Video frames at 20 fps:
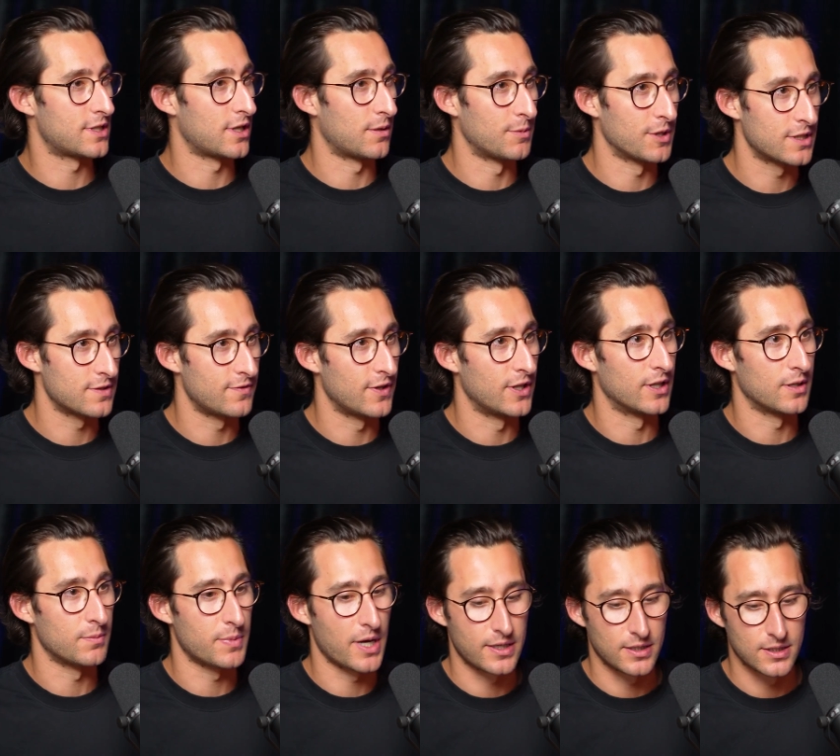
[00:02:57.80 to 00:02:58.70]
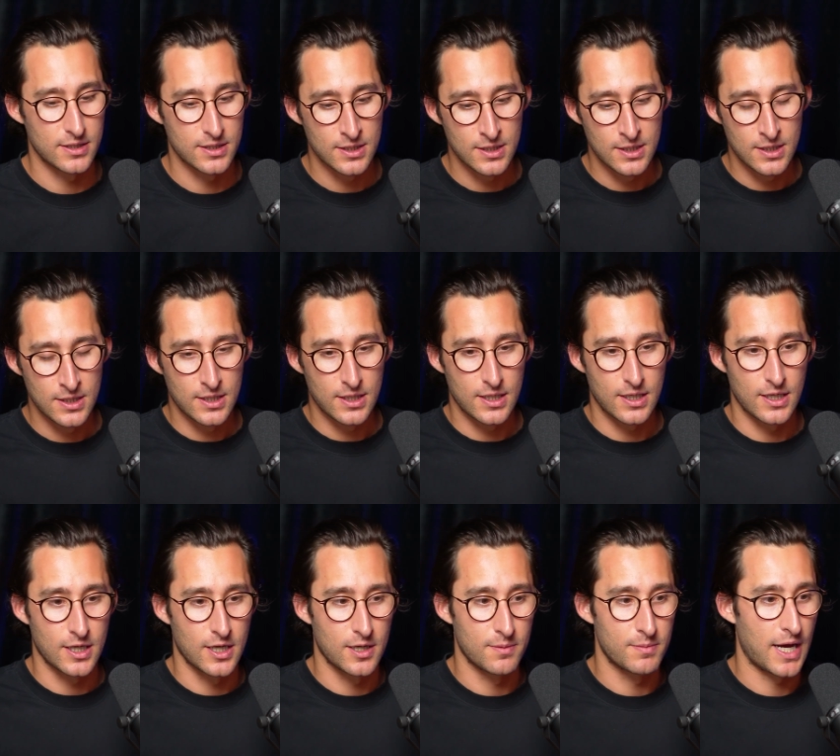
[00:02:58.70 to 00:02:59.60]
stomach's feeling better.
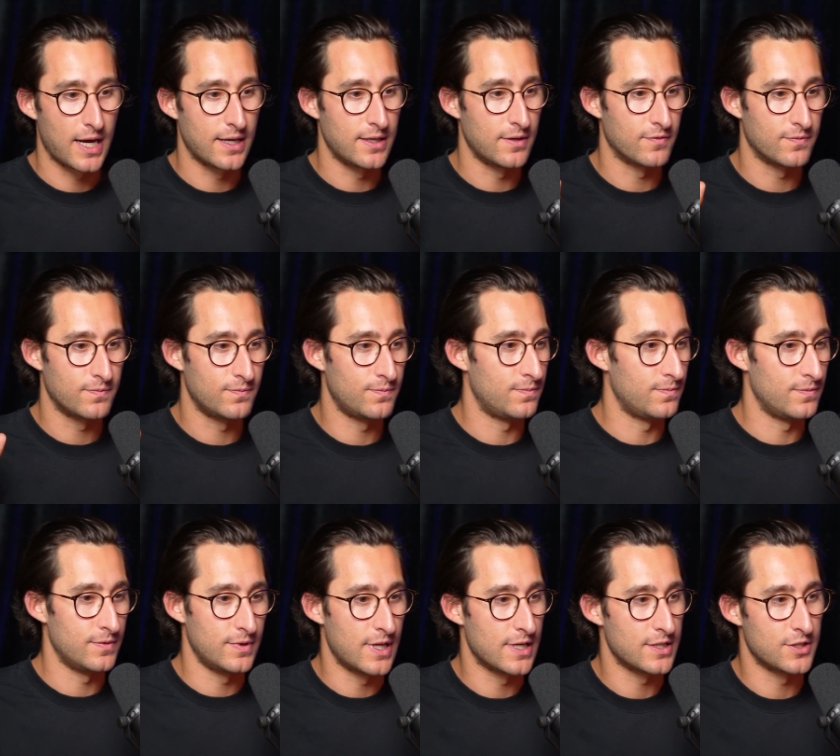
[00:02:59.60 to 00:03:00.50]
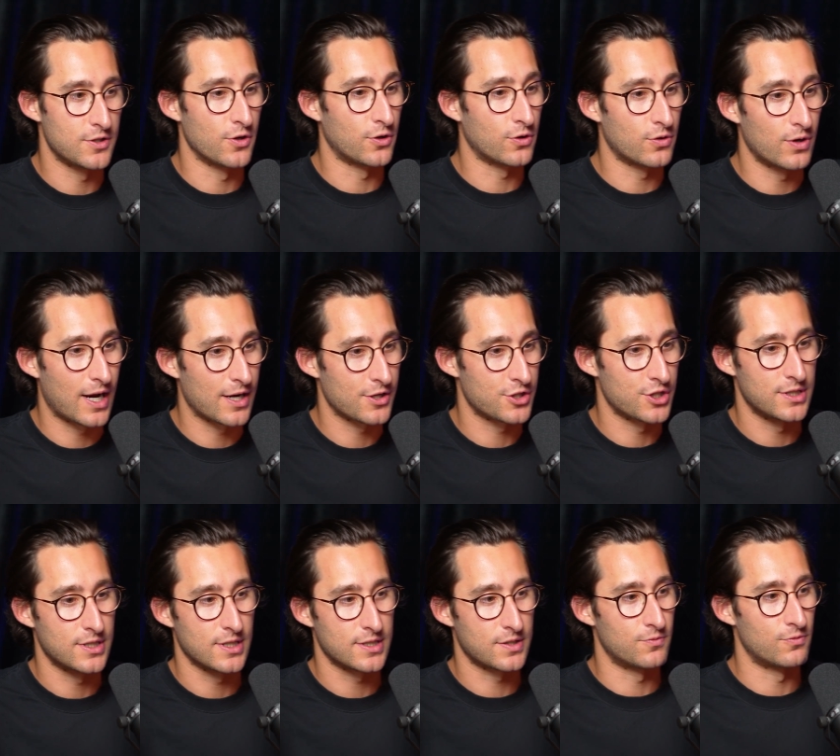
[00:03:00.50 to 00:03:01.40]
Um, and if there's no crash,
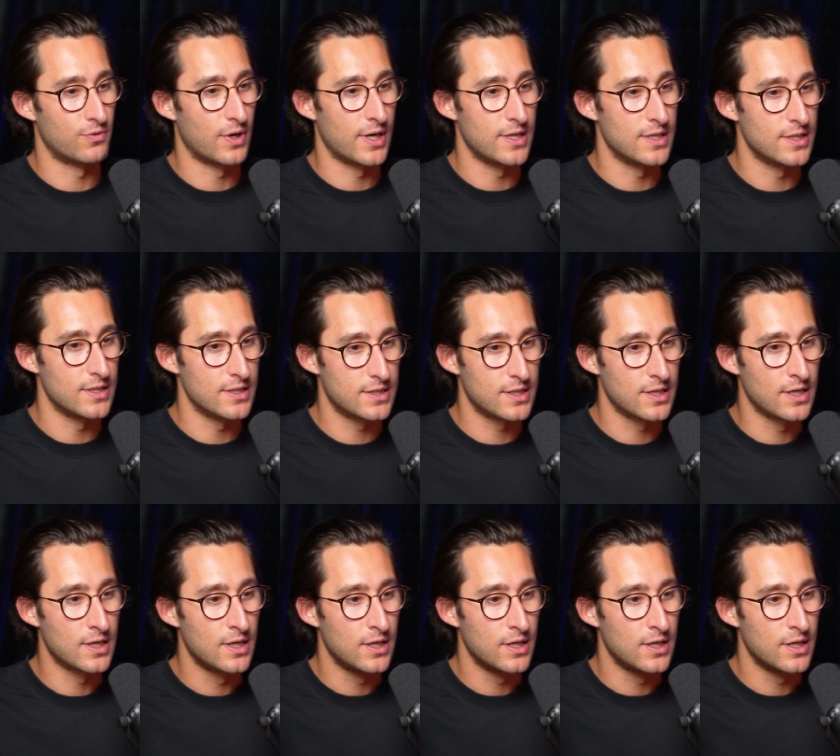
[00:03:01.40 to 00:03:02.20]
it doesn't raise